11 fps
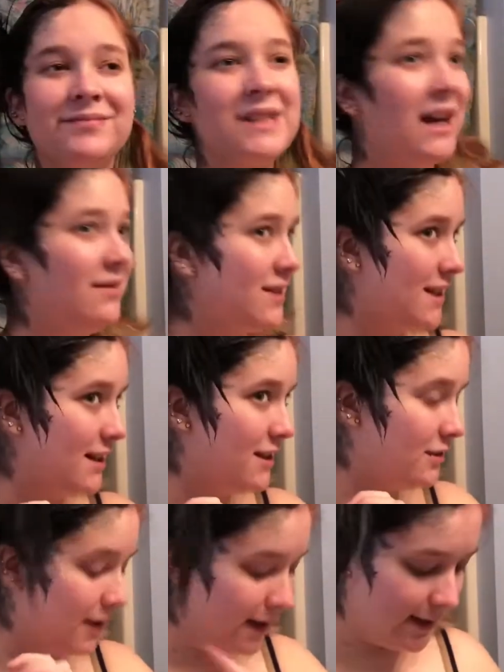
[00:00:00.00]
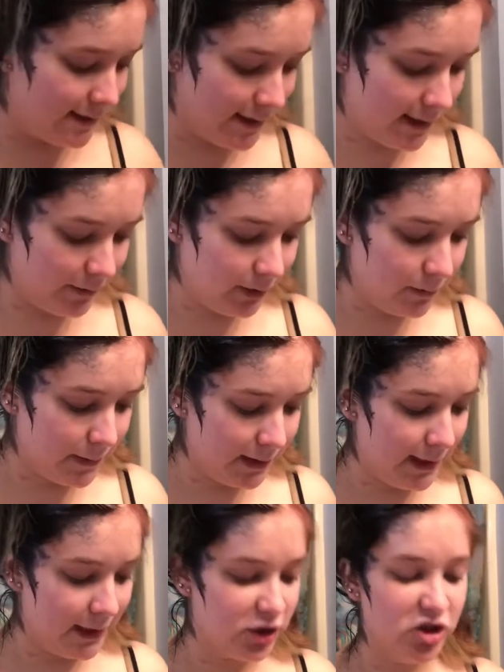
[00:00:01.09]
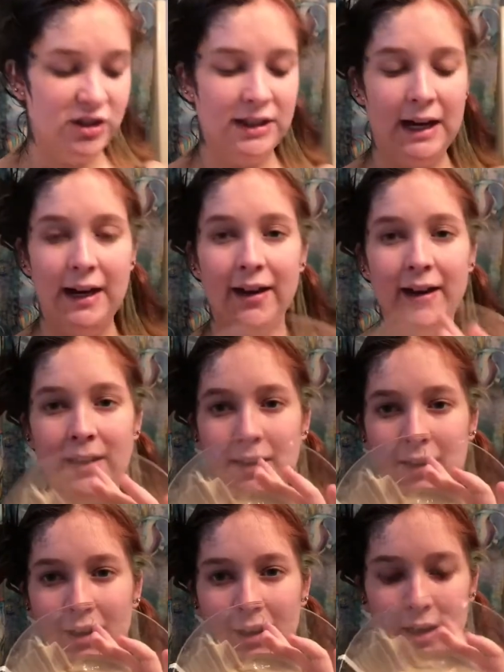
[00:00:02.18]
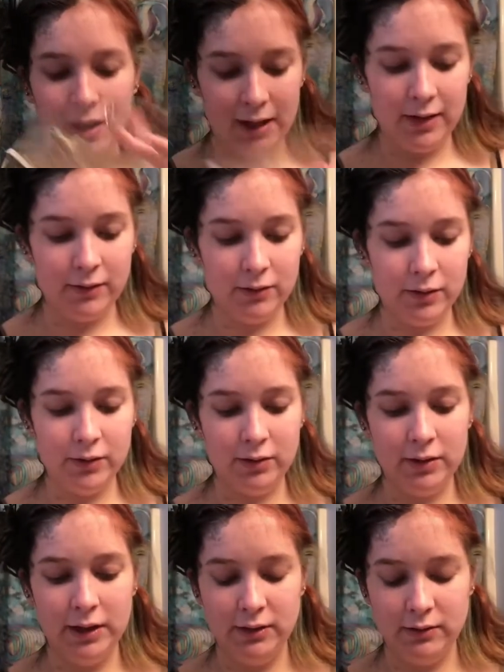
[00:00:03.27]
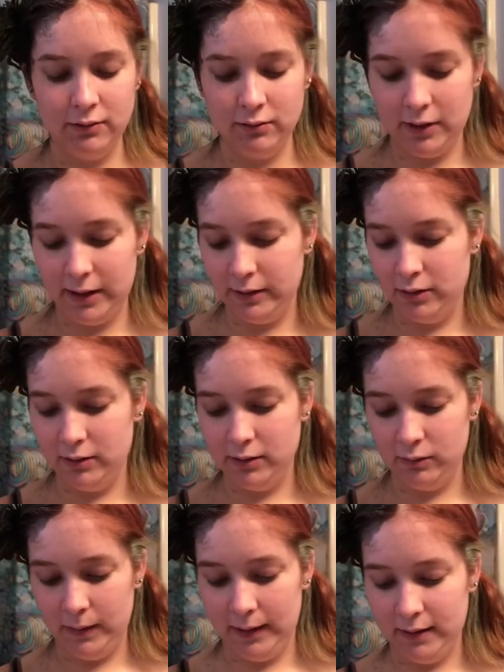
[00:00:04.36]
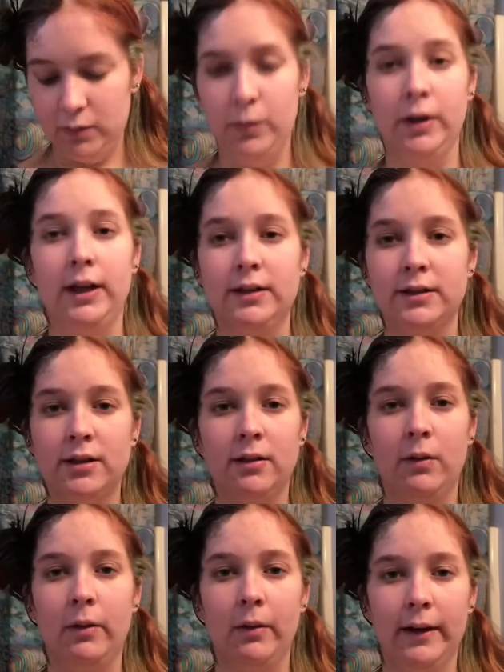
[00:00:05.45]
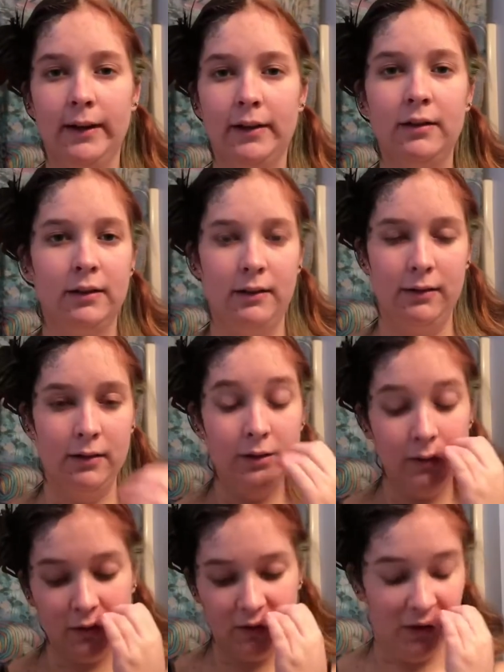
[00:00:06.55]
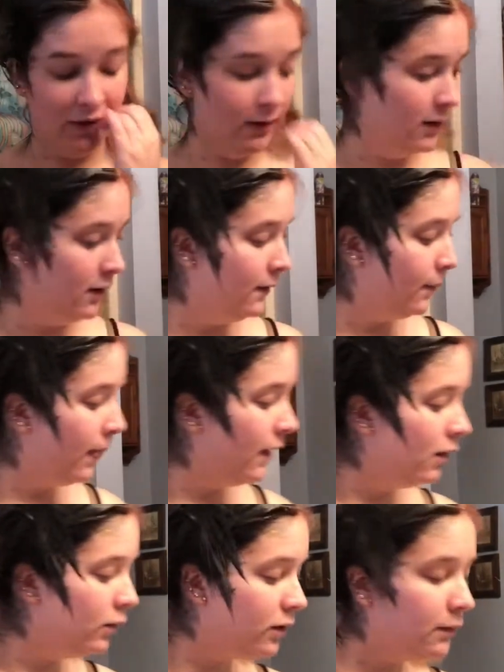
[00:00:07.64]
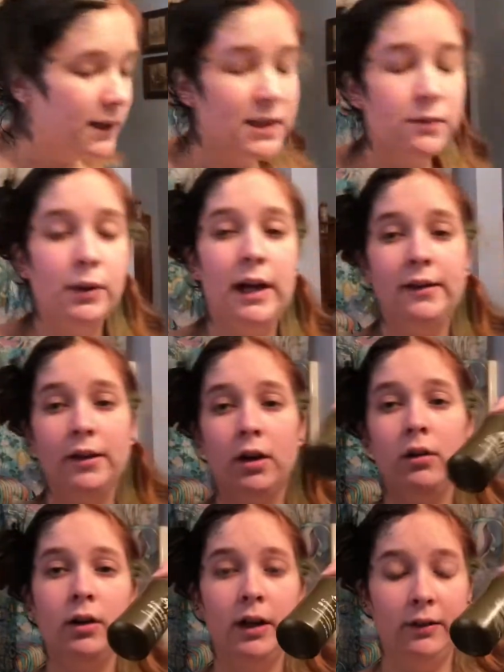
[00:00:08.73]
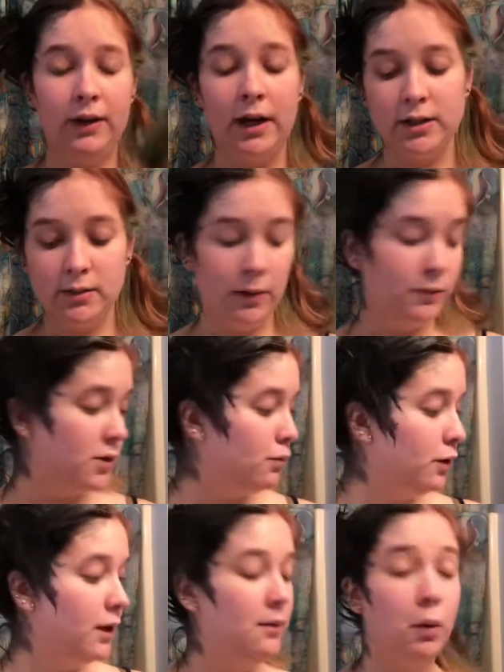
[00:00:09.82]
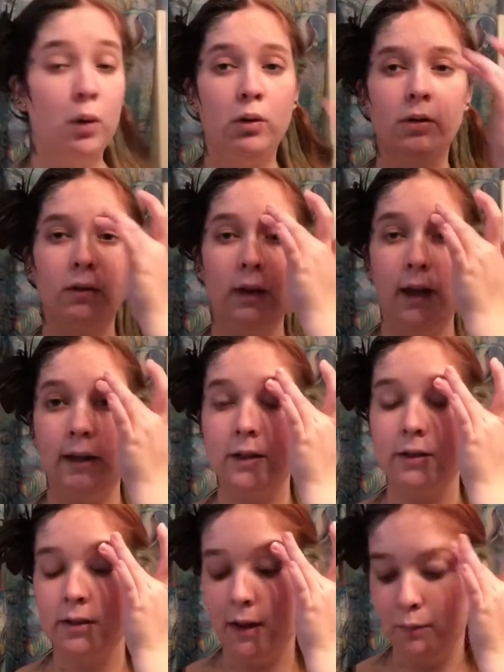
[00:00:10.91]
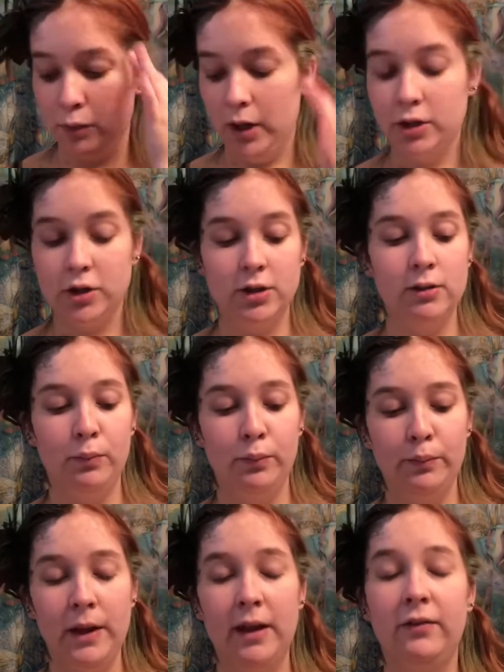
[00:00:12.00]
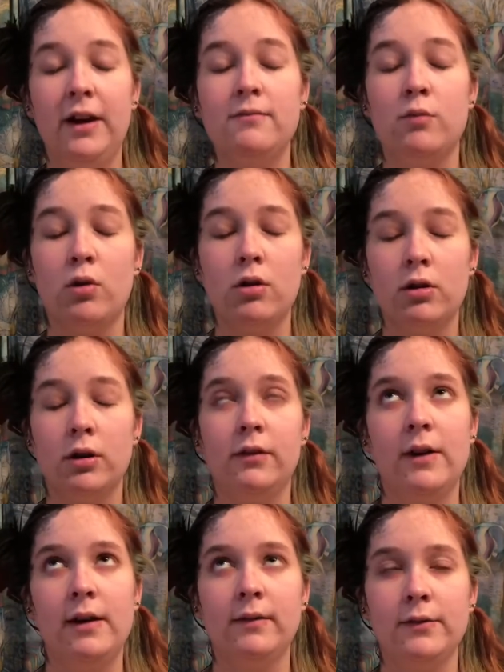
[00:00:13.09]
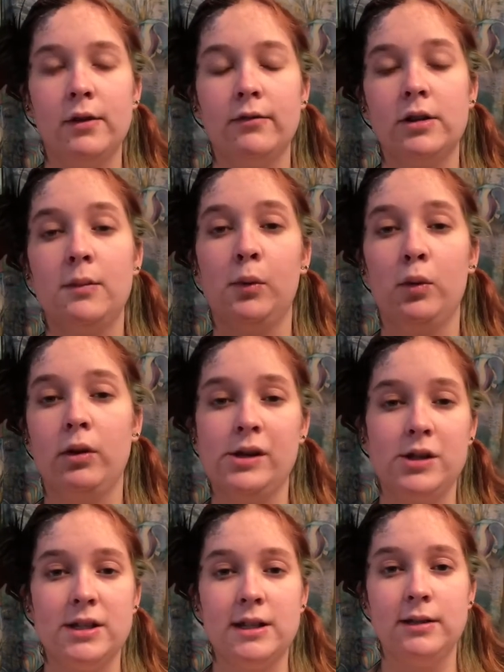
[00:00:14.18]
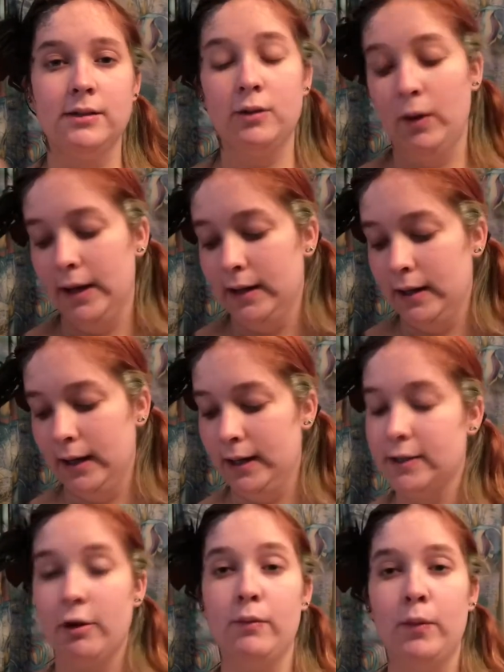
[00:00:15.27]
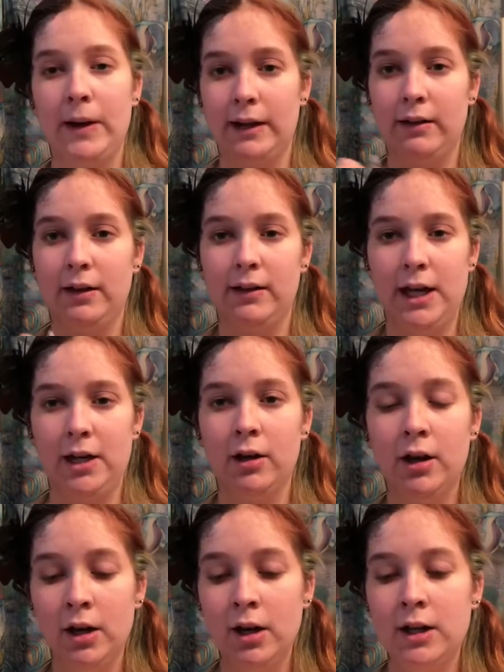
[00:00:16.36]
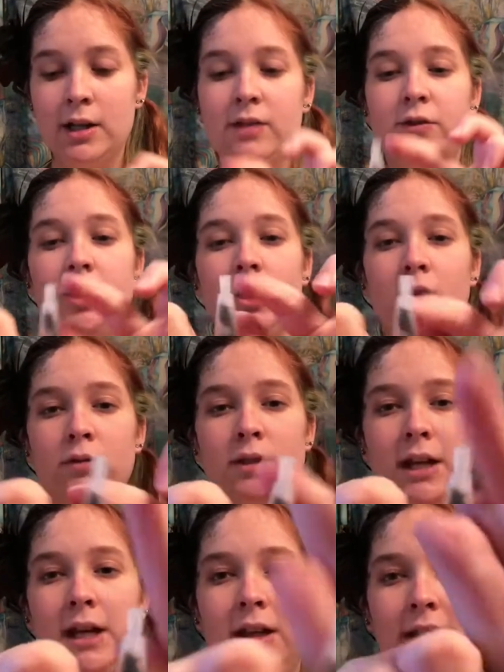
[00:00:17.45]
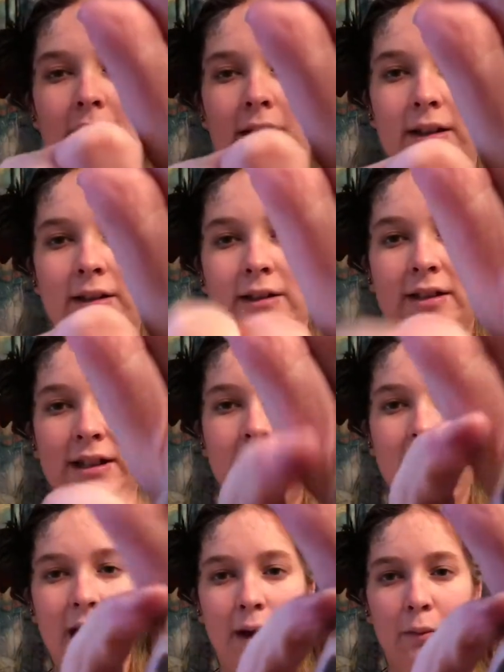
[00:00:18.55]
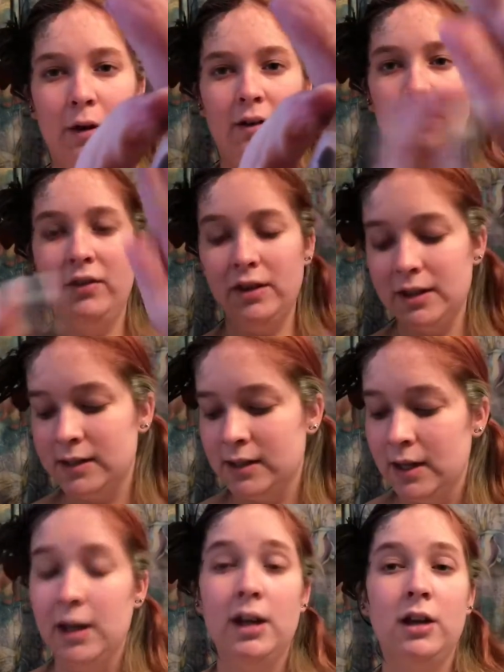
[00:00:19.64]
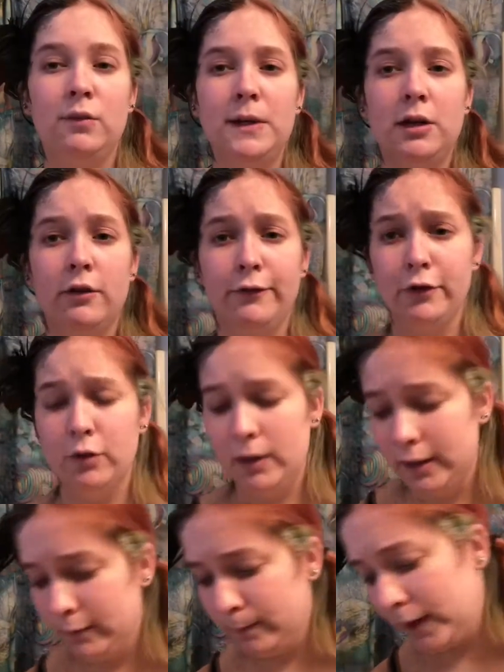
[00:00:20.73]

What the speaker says: Kind of excited, you guys. I have a little bit of extra dye. If you're wondering what I do, I know it's a waste, but I just throw it away because there's no use for it. With my splat though, I've just put it in a bowl and I use that brush. And if I have more, or if I have left over in the bowl, I just go ahead and I scrape it back in the container. Because if you don't take that little tiny cap off of this, it'll be good for a while.